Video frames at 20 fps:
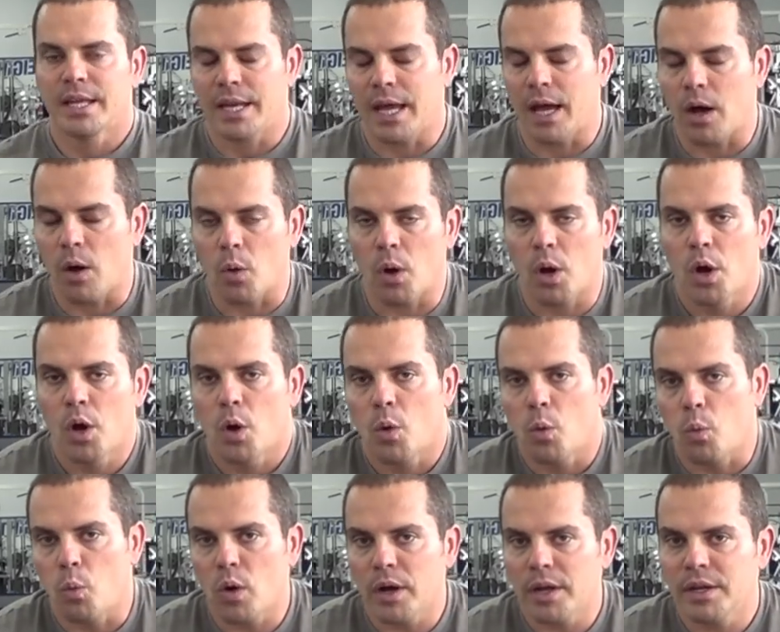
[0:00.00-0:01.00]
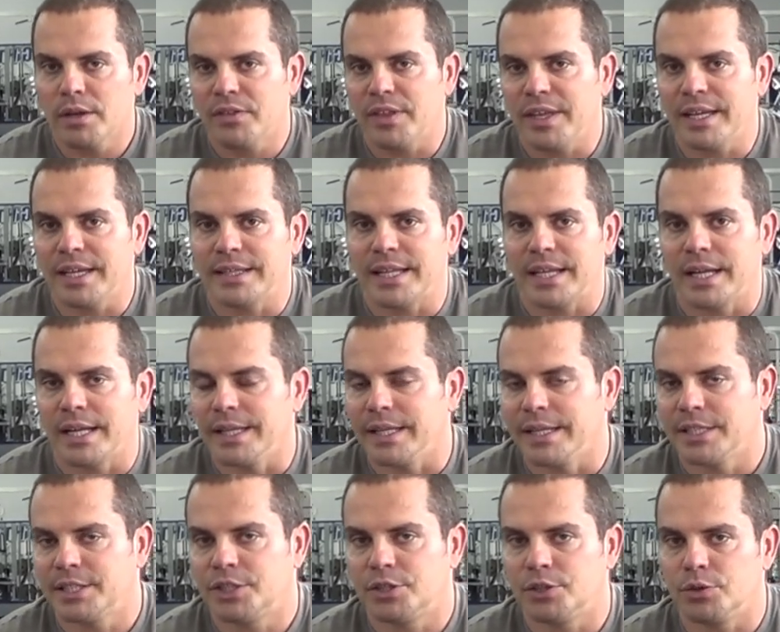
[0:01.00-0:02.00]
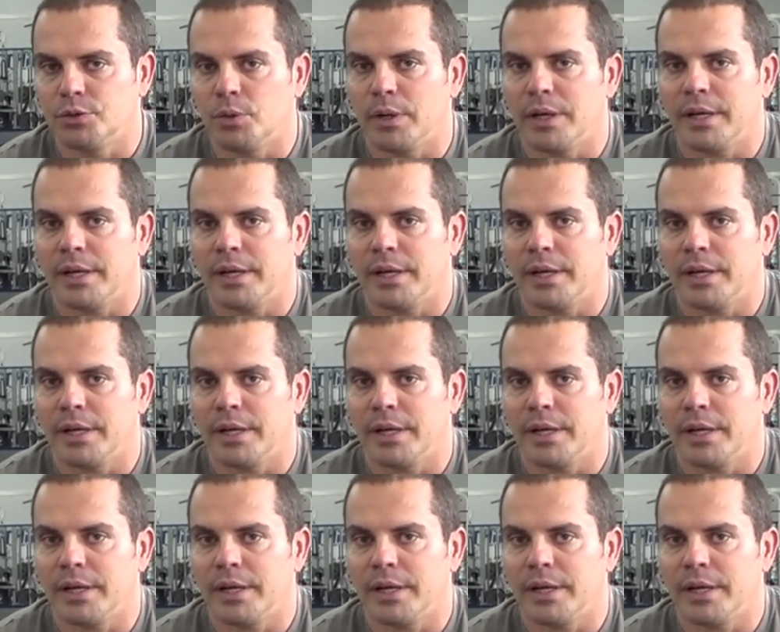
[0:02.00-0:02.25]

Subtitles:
Now, one thing that I like to